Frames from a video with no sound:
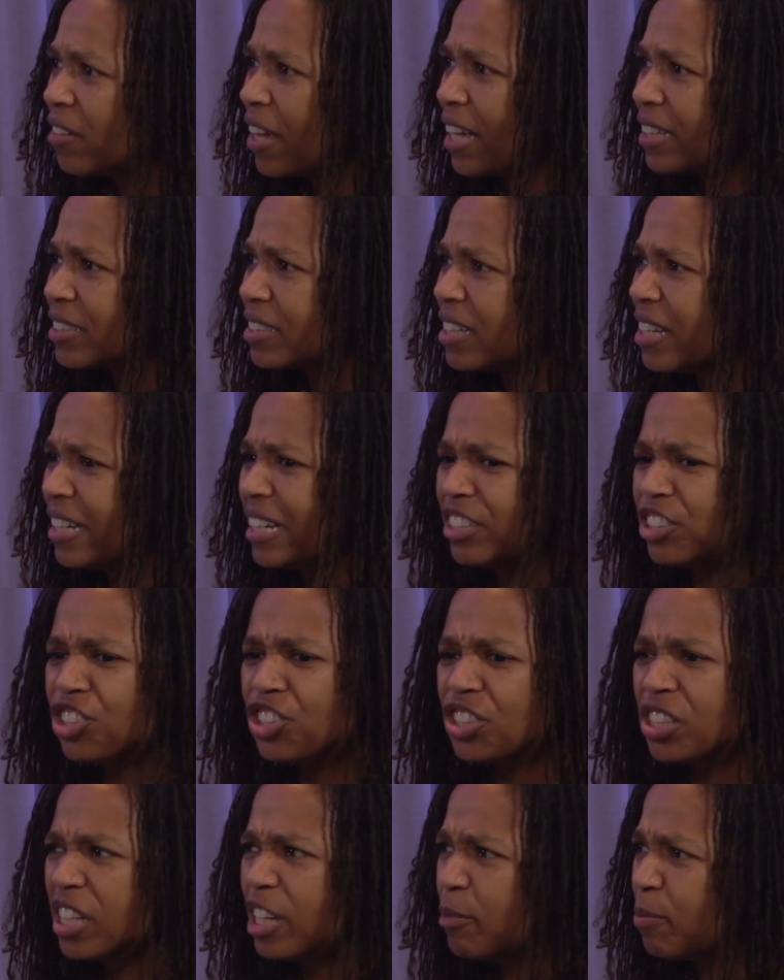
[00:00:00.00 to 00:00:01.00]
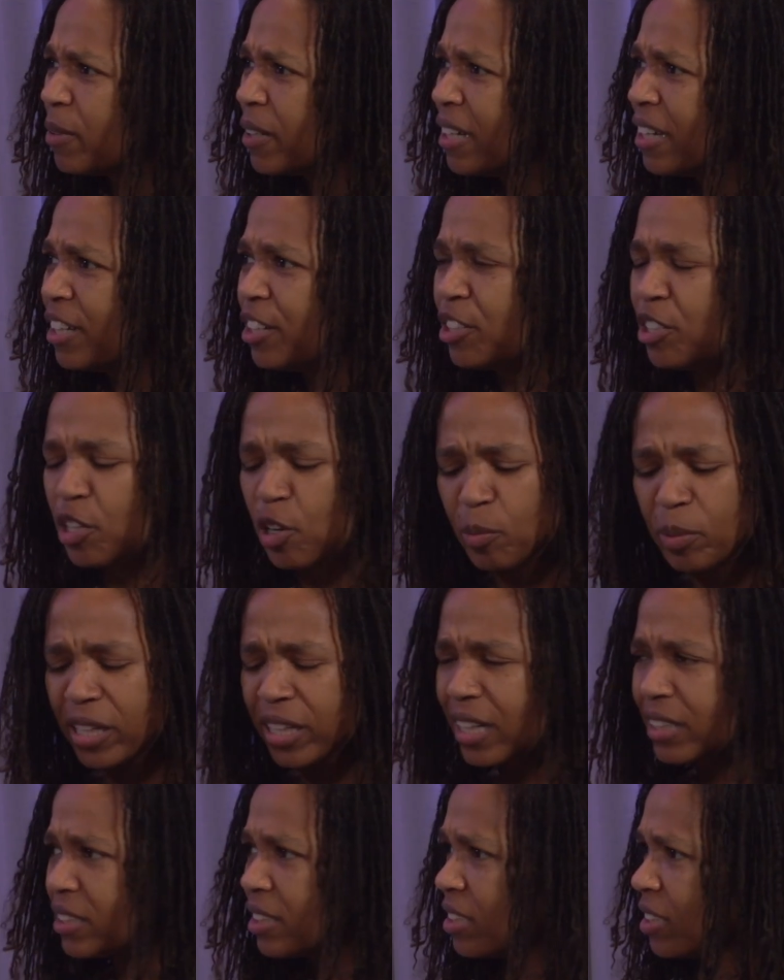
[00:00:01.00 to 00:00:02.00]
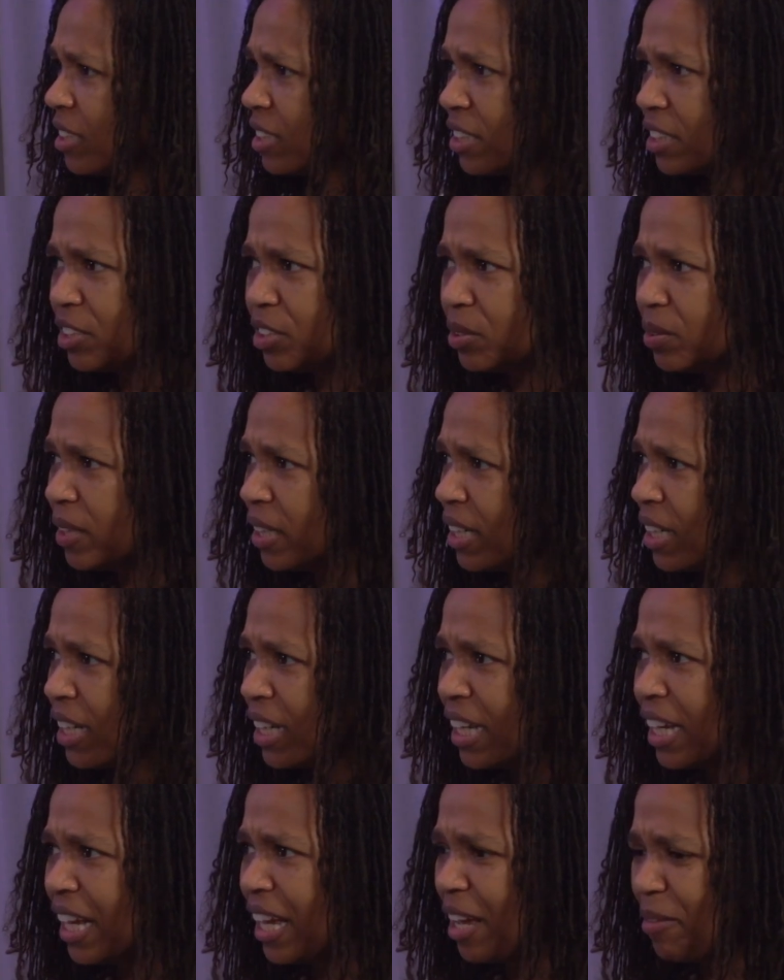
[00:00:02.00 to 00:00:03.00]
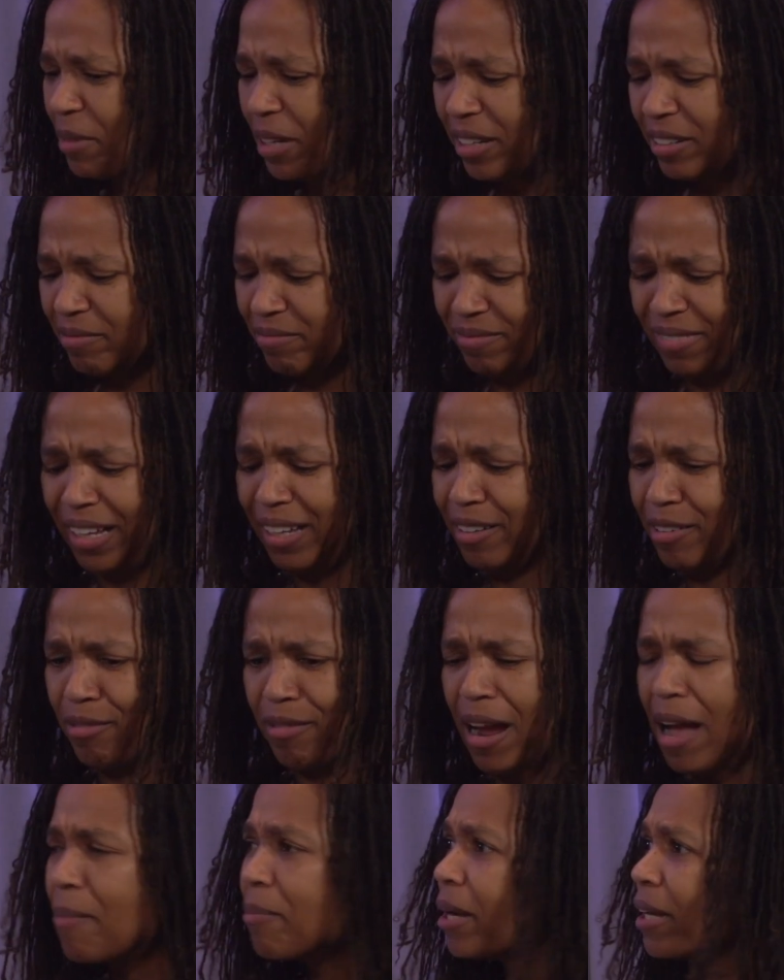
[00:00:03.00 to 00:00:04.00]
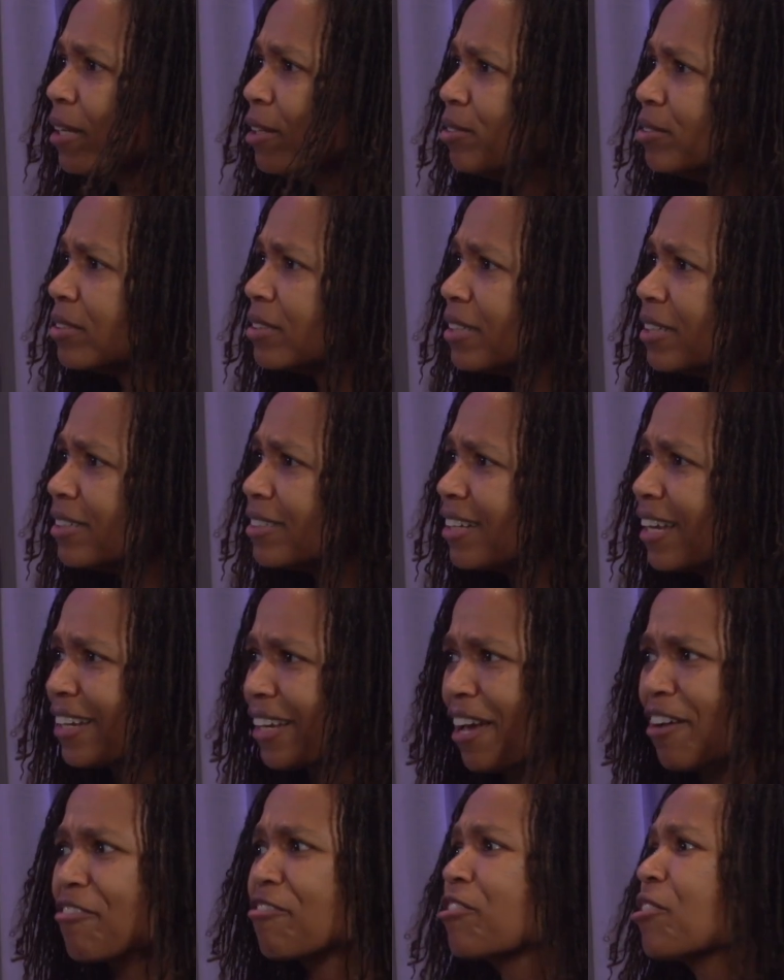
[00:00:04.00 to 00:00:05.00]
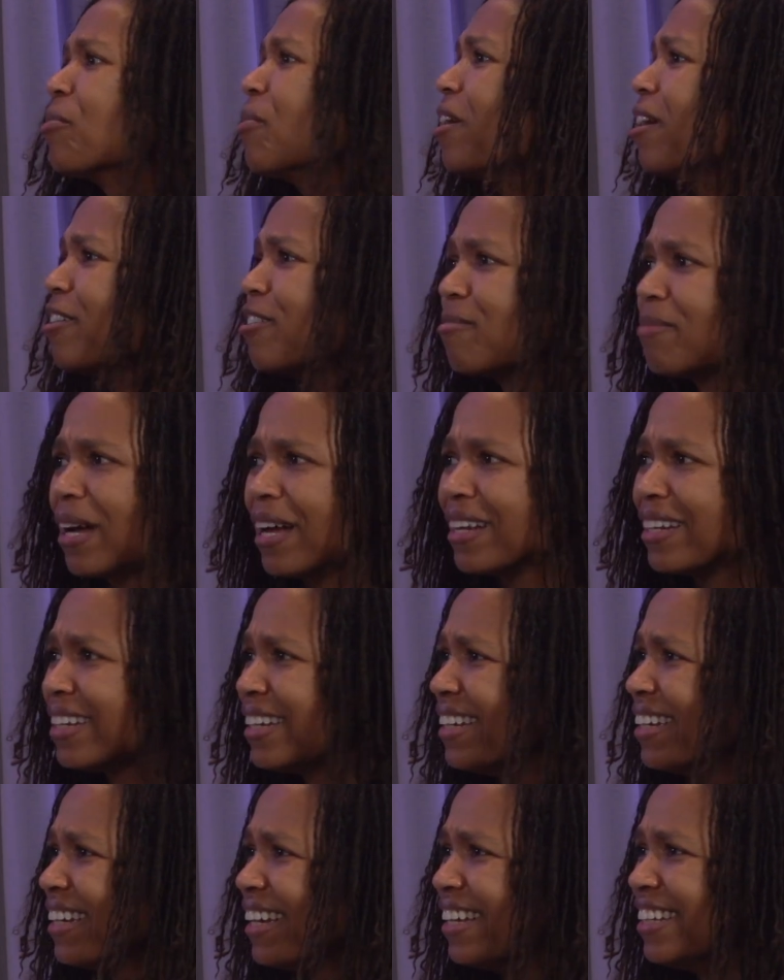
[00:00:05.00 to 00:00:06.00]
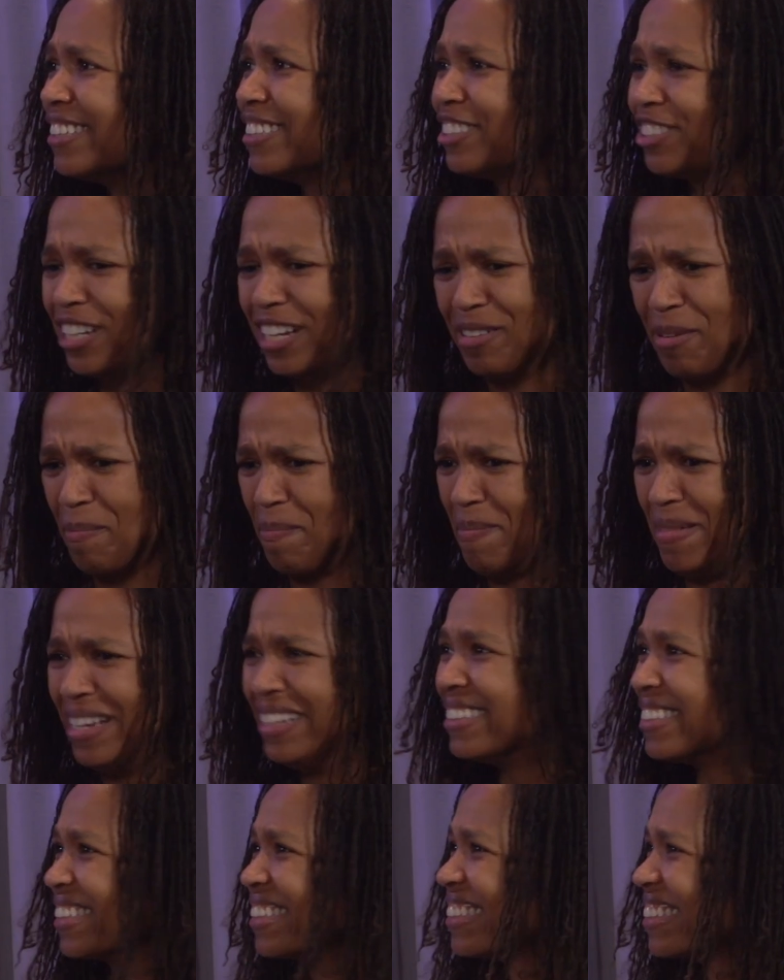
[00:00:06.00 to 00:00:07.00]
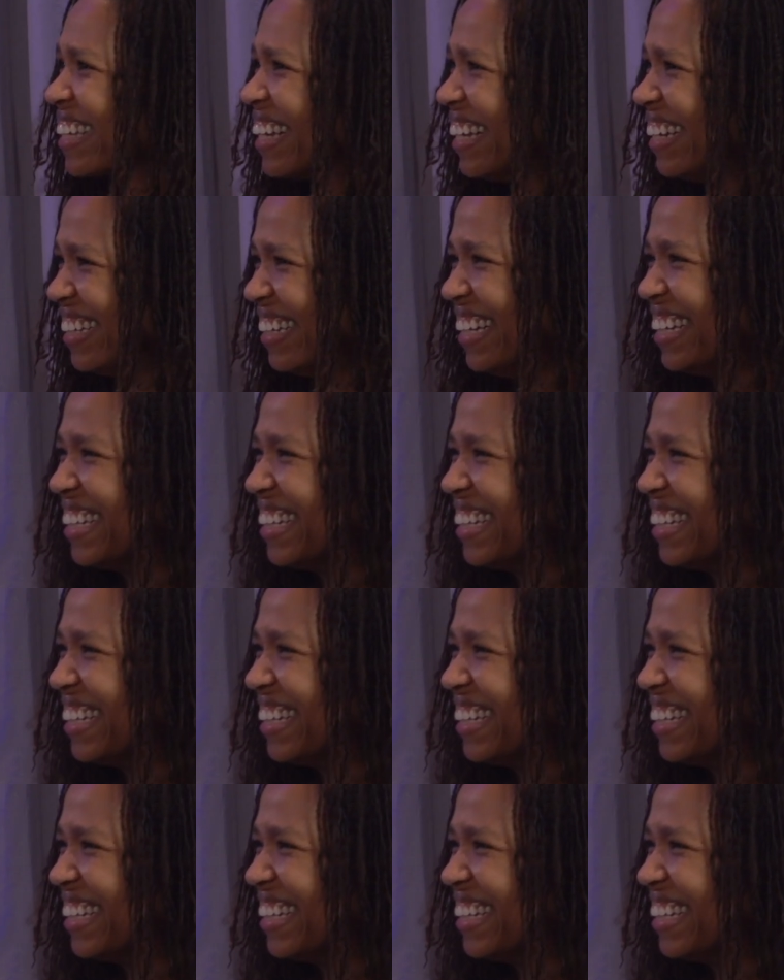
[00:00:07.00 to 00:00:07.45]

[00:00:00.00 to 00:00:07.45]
Vaseline, it's cheap. Nobody gets allergic to it. I mean, my grandma used it like everywhere on her body and she had amazing skin.